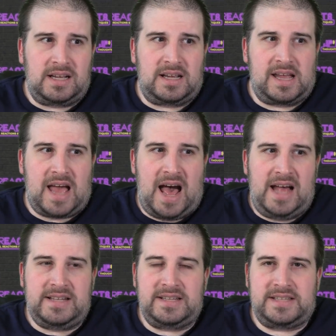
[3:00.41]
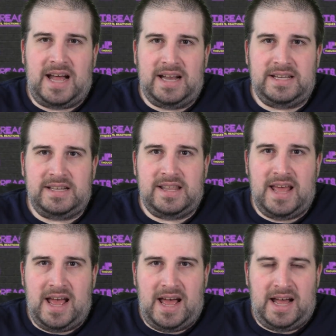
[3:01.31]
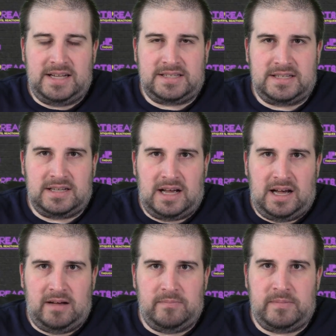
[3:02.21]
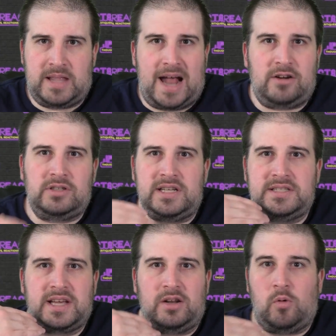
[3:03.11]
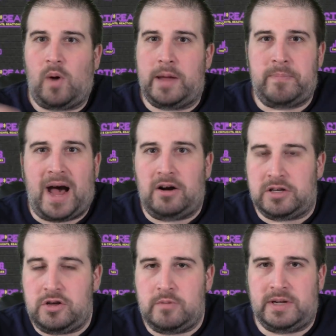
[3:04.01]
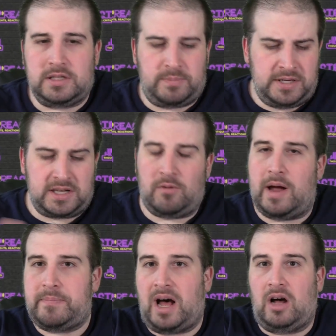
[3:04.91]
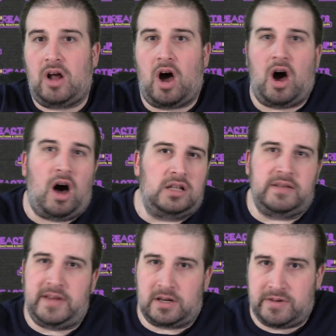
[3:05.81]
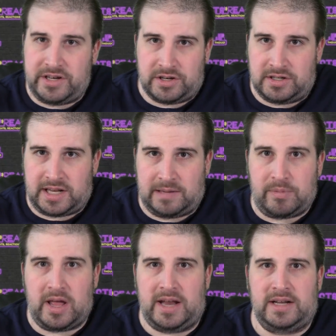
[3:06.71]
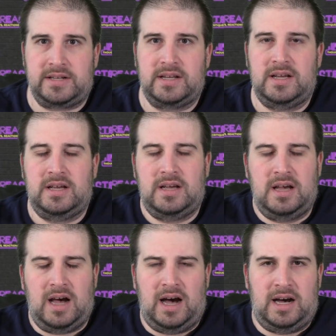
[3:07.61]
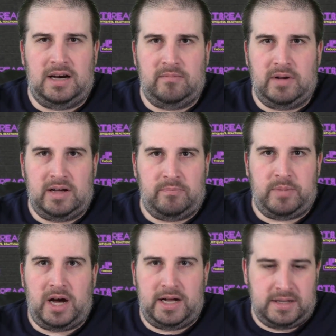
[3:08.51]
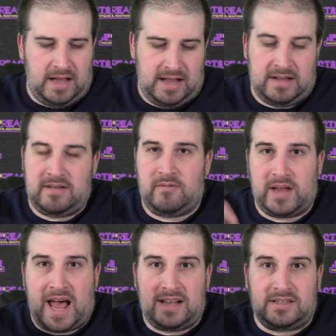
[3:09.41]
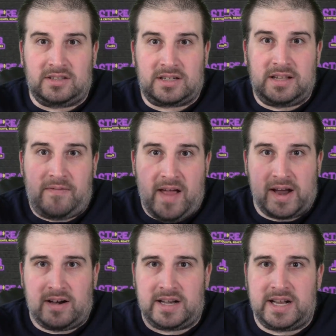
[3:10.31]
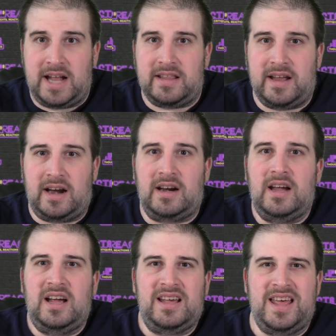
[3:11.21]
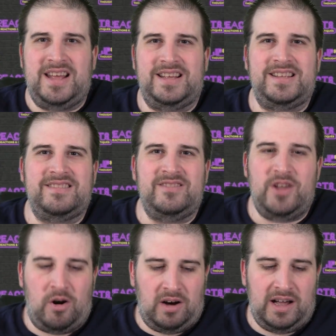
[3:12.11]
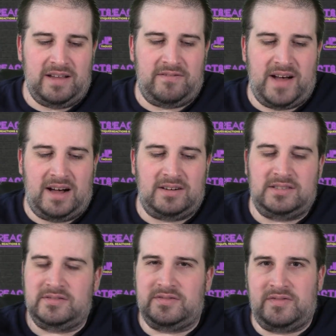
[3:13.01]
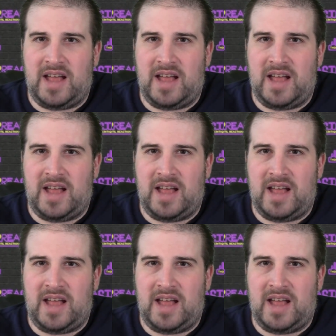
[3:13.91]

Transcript: God decided that not only is he going to wipe out humans, but he's going to wipe out all living creatures on the planet. But we got a little cliffhanger at the end there. Noah had found